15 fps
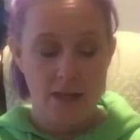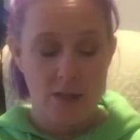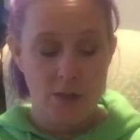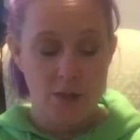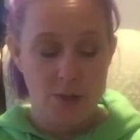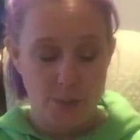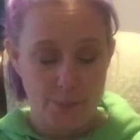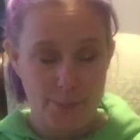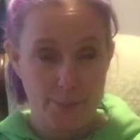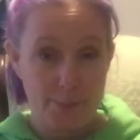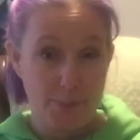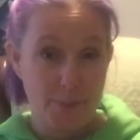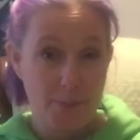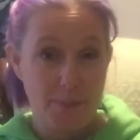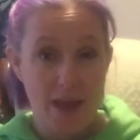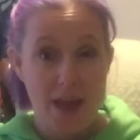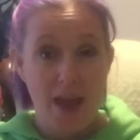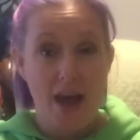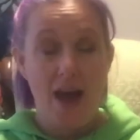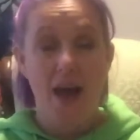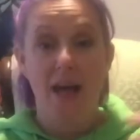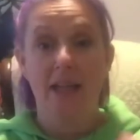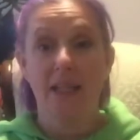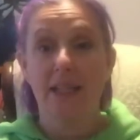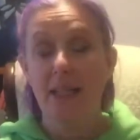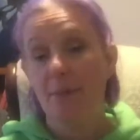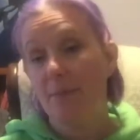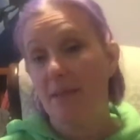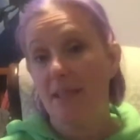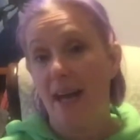So, a
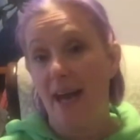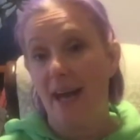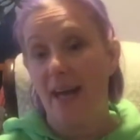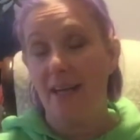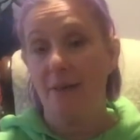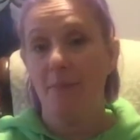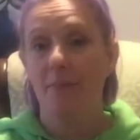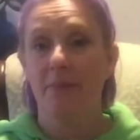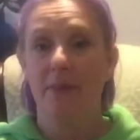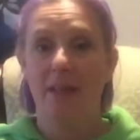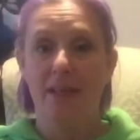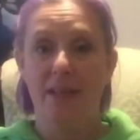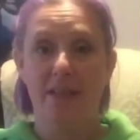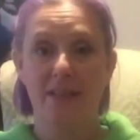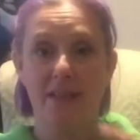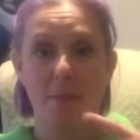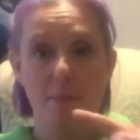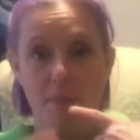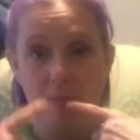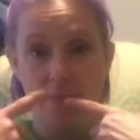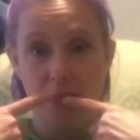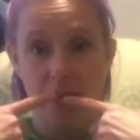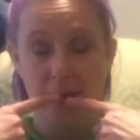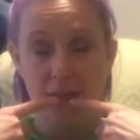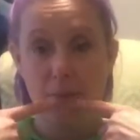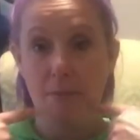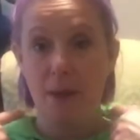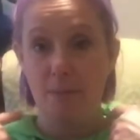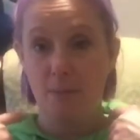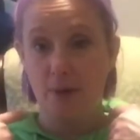lip tie is a
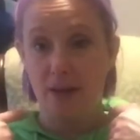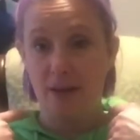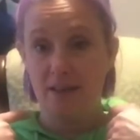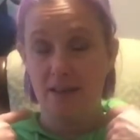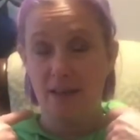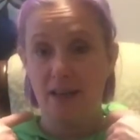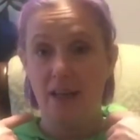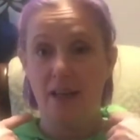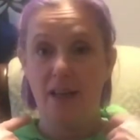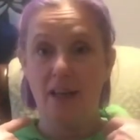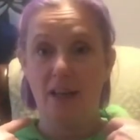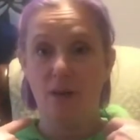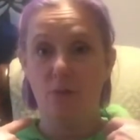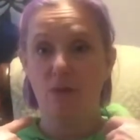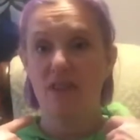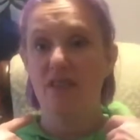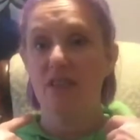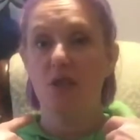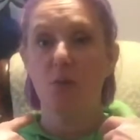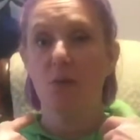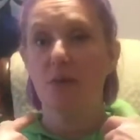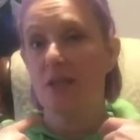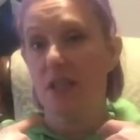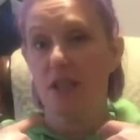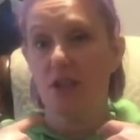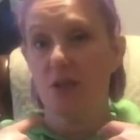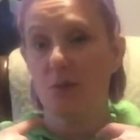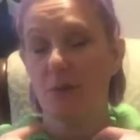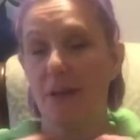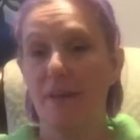membrane, residual
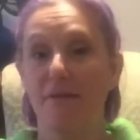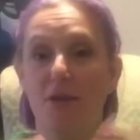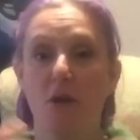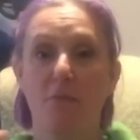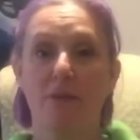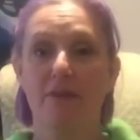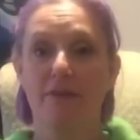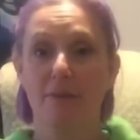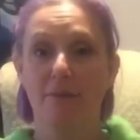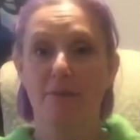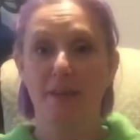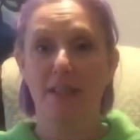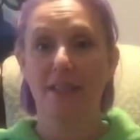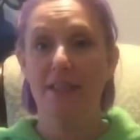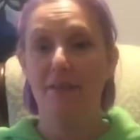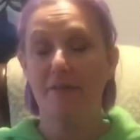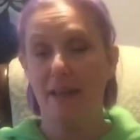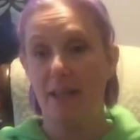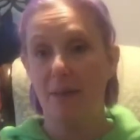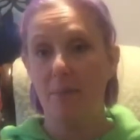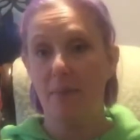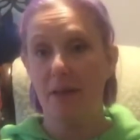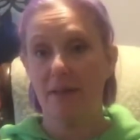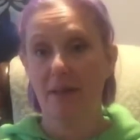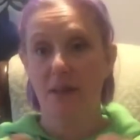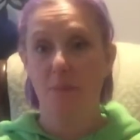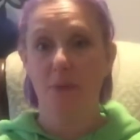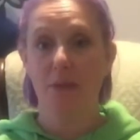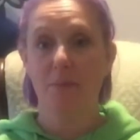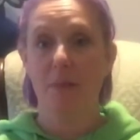tissue left over from fetal development that
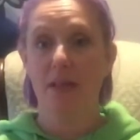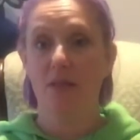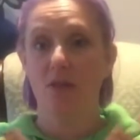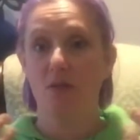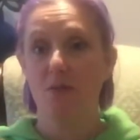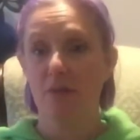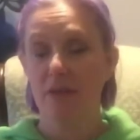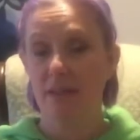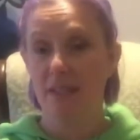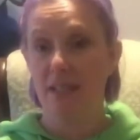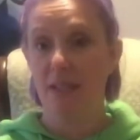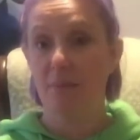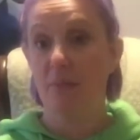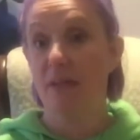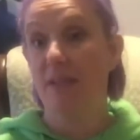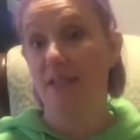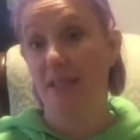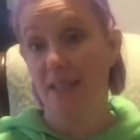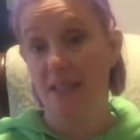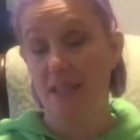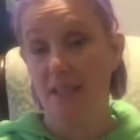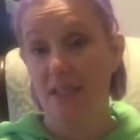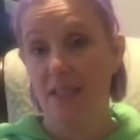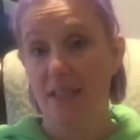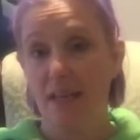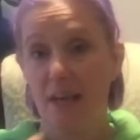was meant to receive but didn't.